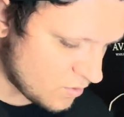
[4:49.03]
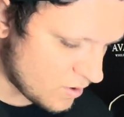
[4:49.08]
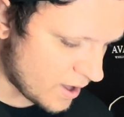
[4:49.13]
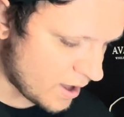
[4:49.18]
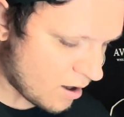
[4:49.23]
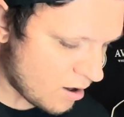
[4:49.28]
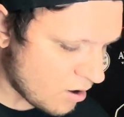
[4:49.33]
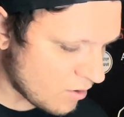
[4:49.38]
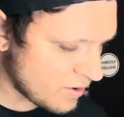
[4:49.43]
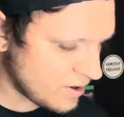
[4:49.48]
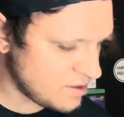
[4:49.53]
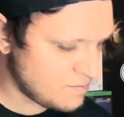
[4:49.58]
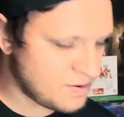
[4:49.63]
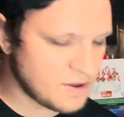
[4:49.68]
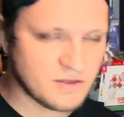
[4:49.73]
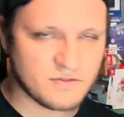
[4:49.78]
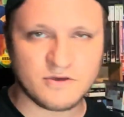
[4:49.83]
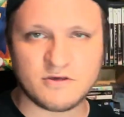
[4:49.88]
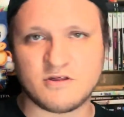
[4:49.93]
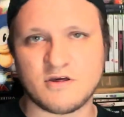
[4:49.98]
I already
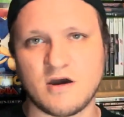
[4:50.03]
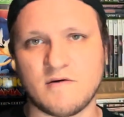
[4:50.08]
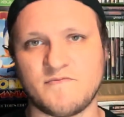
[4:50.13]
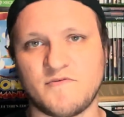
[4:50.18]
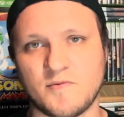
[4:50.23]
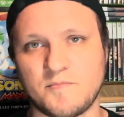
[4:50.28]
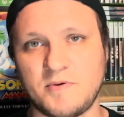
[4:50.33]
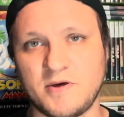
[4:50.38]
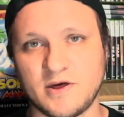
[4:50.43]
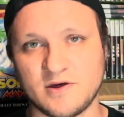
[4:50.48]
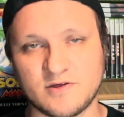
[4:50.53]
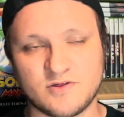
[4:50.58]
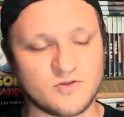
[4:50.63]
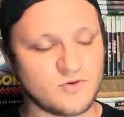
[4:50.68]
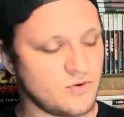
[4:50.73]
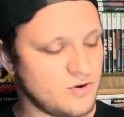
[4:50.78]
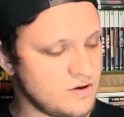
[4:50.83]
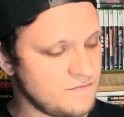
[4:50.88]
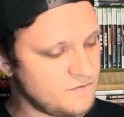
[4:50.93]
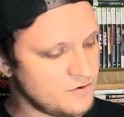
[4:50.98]
picked this up for
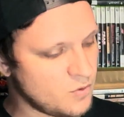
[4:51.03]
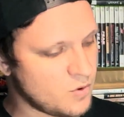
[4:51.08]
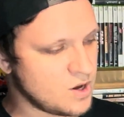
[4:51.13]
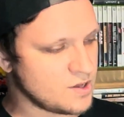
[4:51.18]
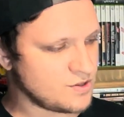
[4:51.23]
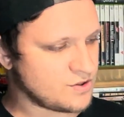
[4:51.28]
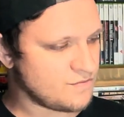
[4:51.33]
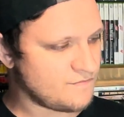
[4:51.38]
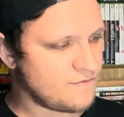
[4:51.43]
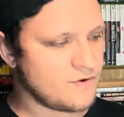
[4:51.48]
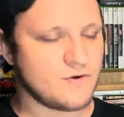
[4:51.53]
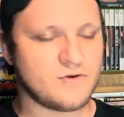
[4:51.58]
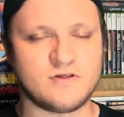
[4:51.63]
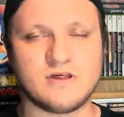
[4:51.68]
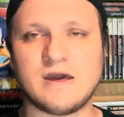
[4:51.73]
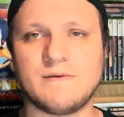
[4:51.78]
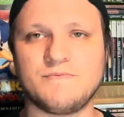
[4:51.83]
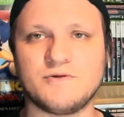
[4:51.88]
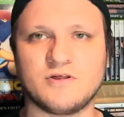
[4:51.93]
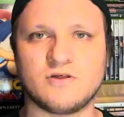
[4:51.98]
PS3. If you watched the first
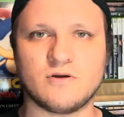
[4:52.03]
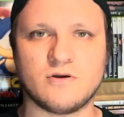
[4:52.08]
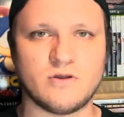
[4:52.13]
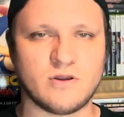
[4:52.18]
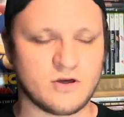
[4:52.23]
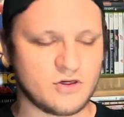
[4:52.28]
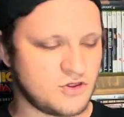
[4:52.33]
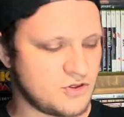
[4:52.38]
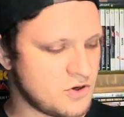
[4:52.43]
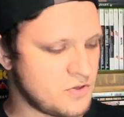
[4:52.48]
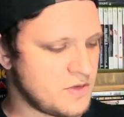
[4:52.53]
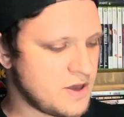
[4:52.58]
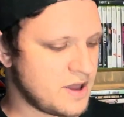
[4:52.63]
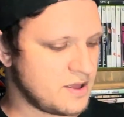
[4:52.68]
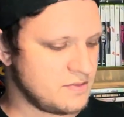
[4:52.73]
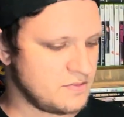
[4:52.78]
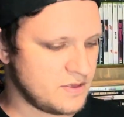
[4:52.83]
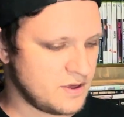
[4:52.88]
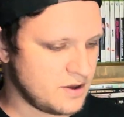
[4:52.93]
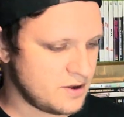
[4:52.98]
episode, I share that
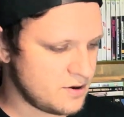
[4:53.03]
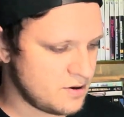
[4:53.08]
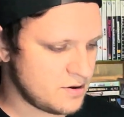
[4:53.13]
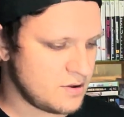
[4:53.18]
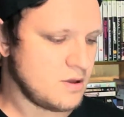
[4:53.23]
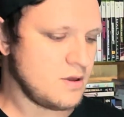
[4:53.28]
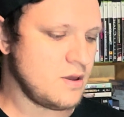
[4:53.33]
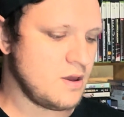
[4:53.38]
in there.